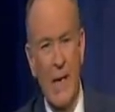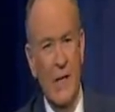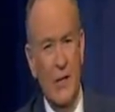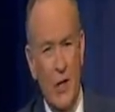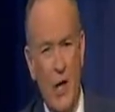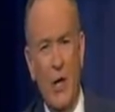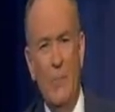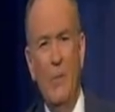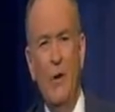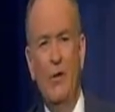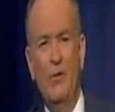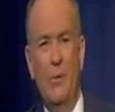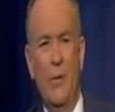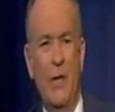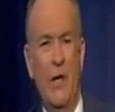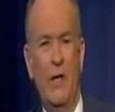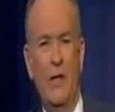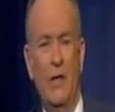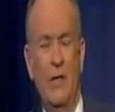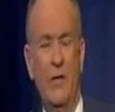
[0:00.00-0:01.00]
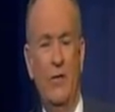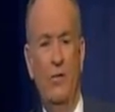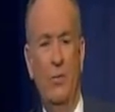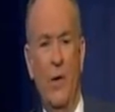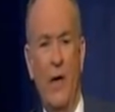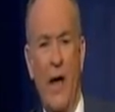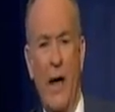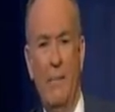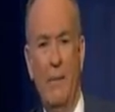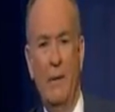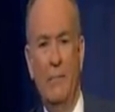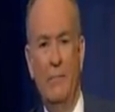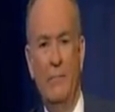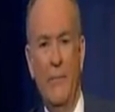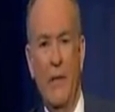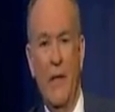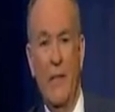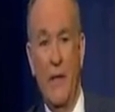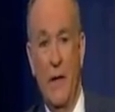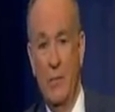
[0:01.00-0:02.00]
Talking Points predicted this would happen,
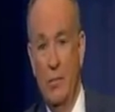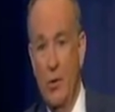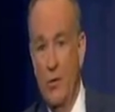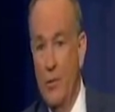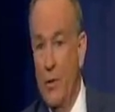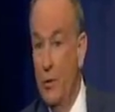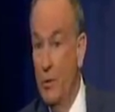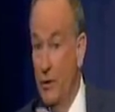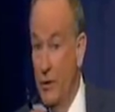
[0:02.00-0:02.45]
that a movement